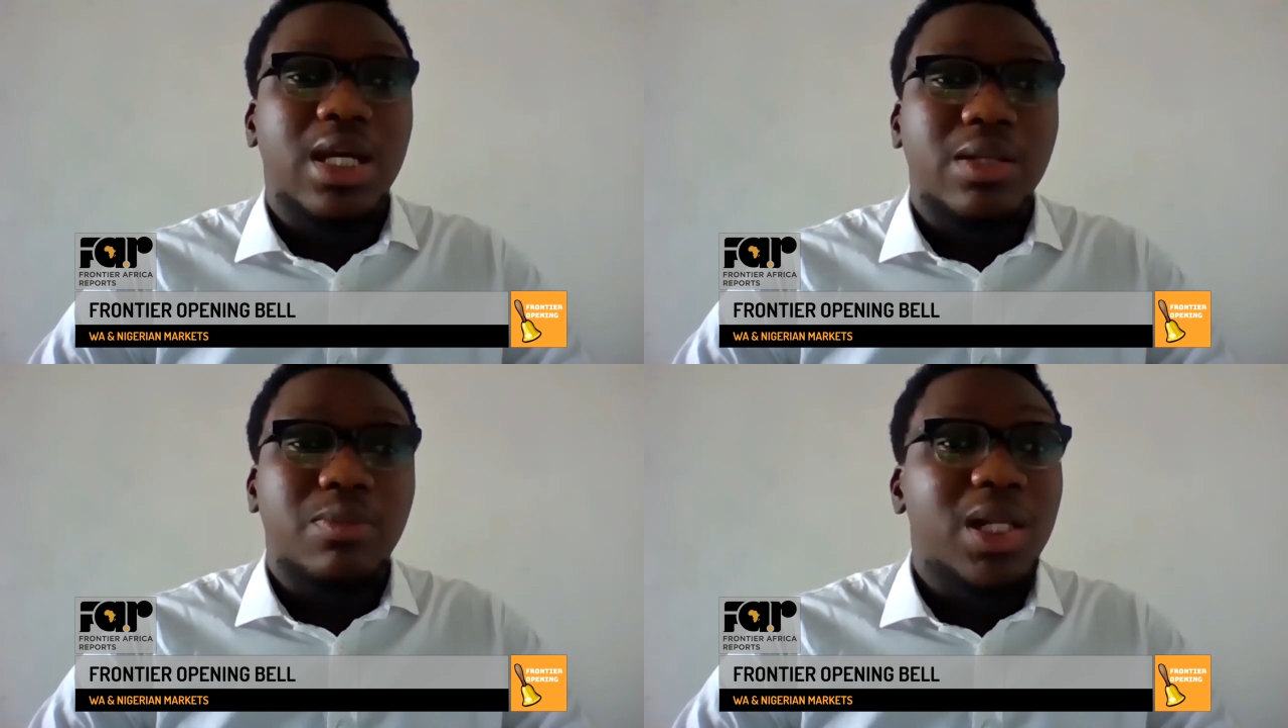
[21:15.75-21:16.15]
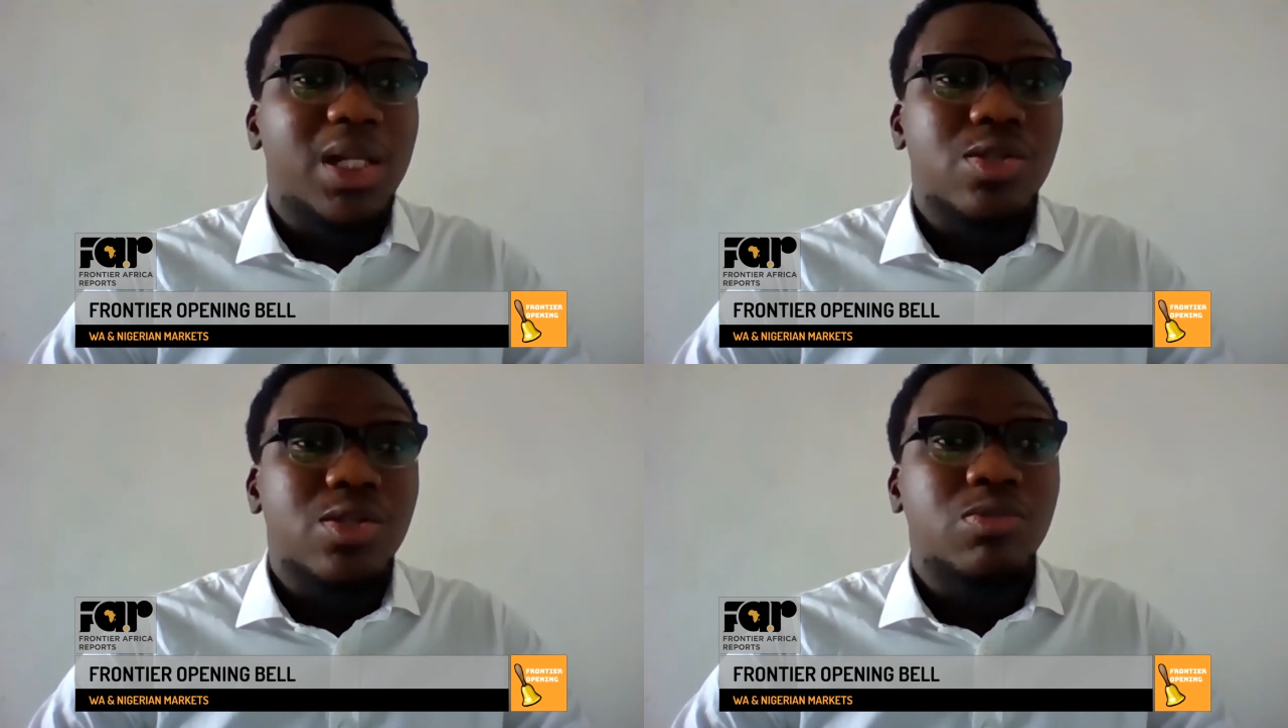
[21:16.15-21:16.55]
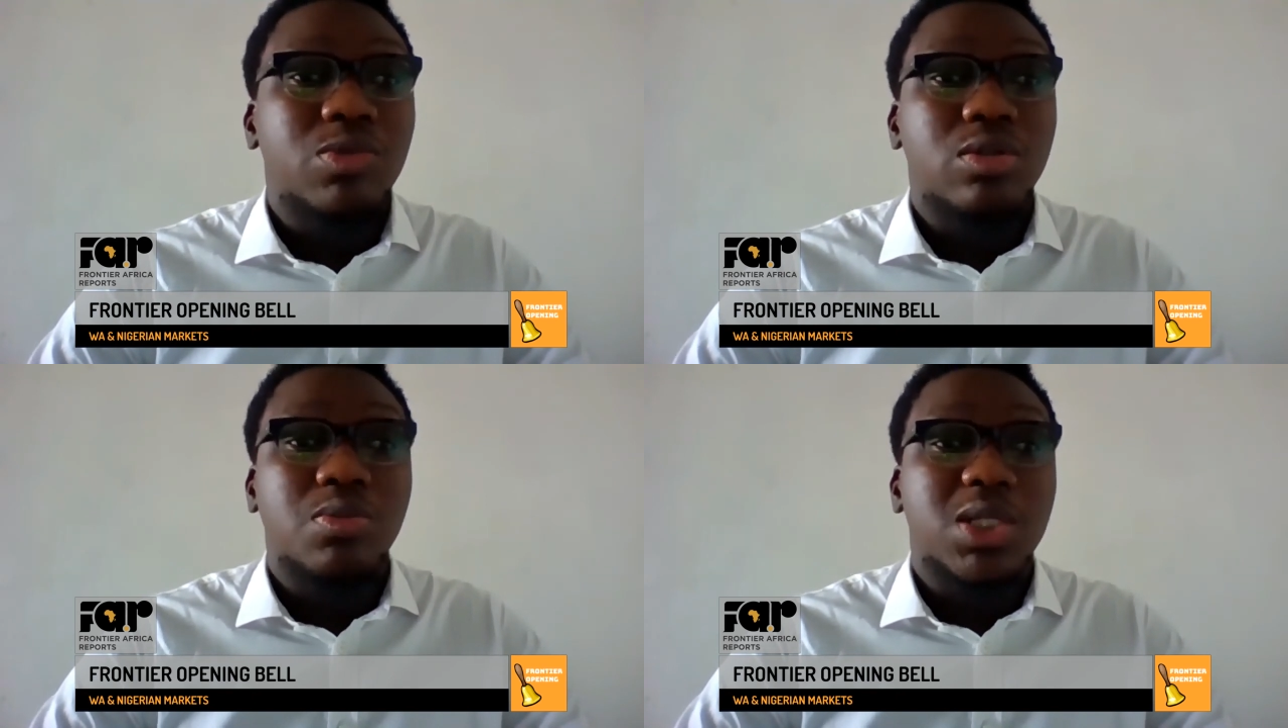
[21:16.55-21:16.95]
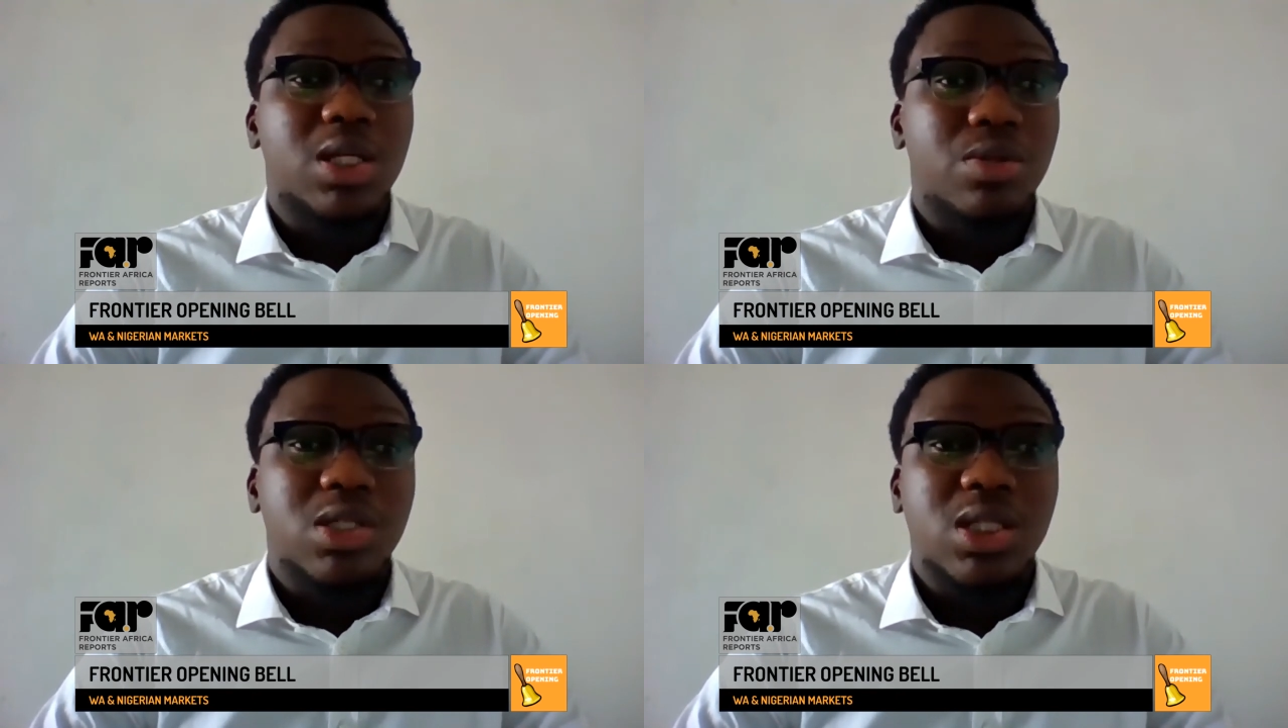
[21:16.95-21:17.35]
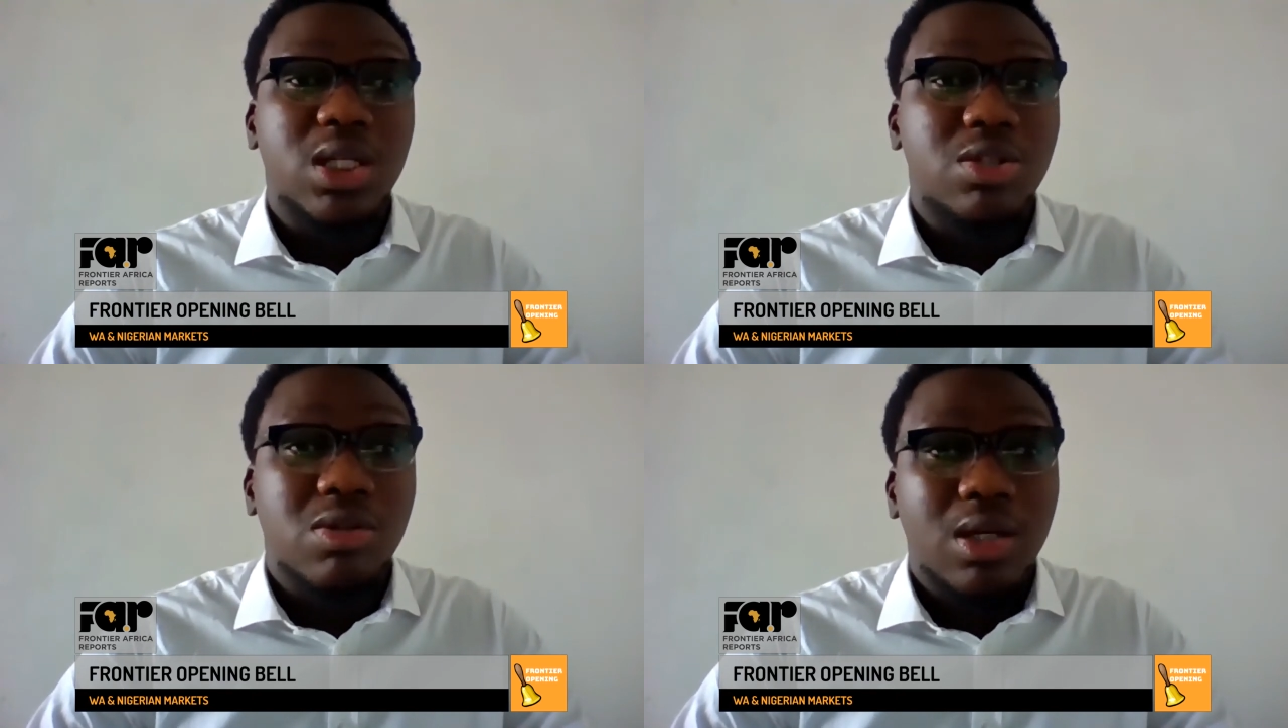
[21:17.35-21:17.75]
I had planned some trips across
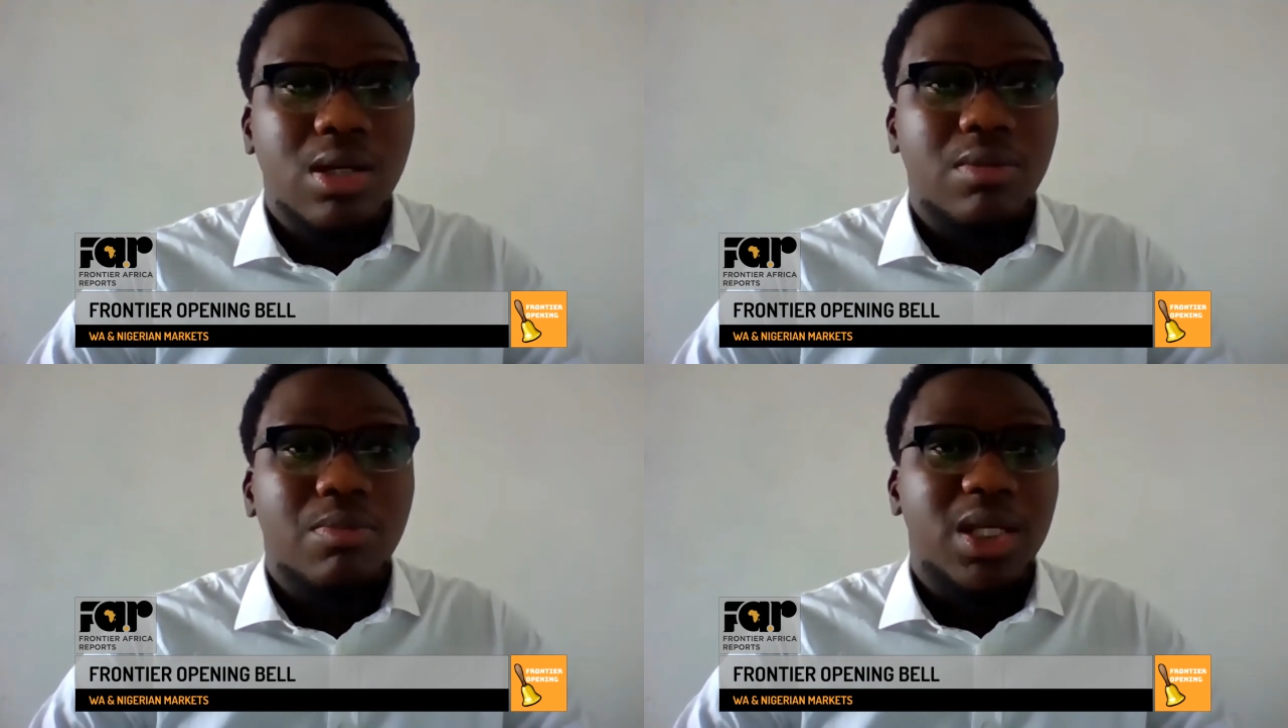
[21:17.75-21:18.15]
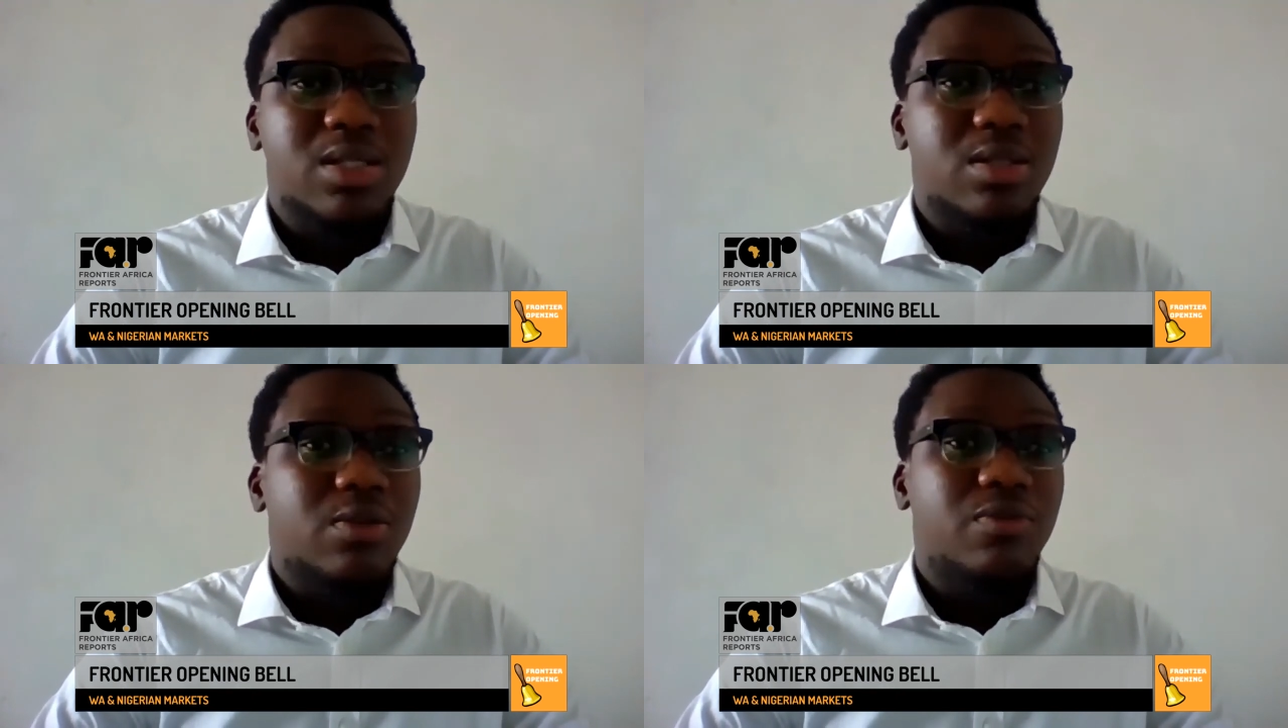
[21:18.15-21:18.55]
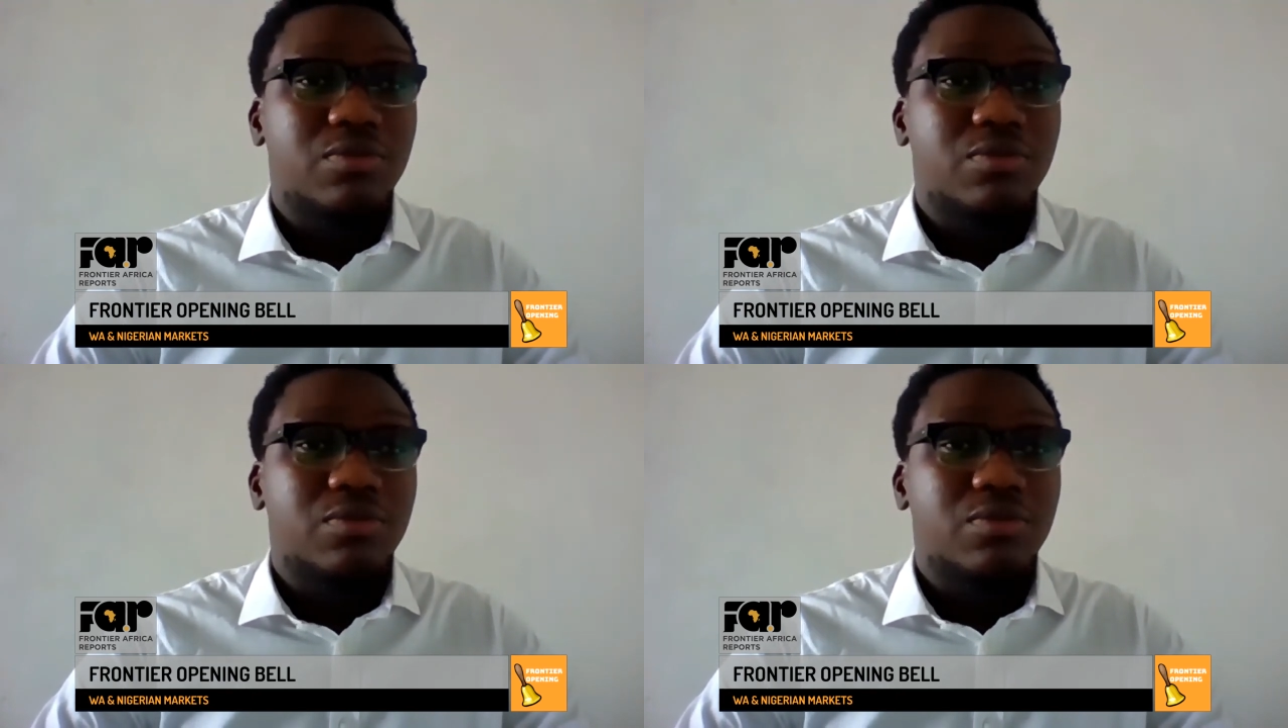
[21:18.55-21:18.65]
Nigeria myself,